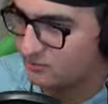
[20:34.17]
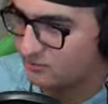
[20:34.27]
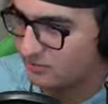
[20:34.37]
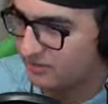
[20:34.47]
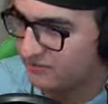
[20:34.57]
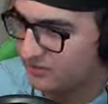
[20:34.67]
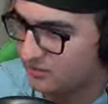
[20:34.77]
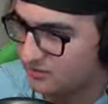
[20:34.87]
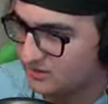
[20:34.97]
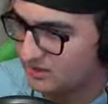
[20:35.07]
Am I even?
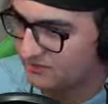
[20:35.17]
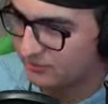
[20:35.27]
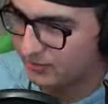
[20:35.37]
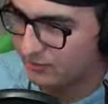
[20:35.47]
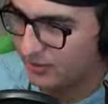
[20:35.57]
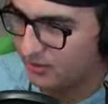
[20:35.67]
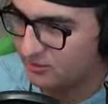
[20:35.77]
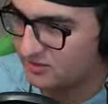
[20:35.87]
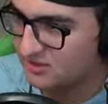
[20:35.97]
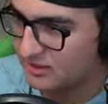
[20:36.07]
Is this even the right way, or
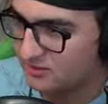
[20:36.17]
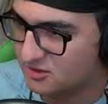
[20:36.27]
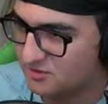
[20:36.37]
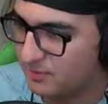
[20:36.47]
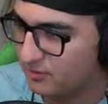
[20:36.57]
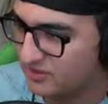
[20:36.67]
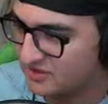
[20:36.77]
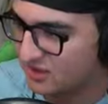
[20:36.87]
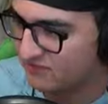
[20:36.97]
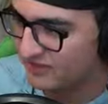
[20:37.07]
is this like just bonus
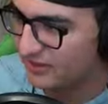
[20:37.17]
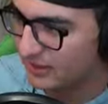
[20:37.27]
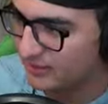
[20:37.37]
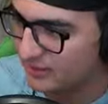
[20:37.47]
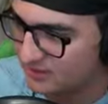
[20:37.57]
stuff? I think. I think this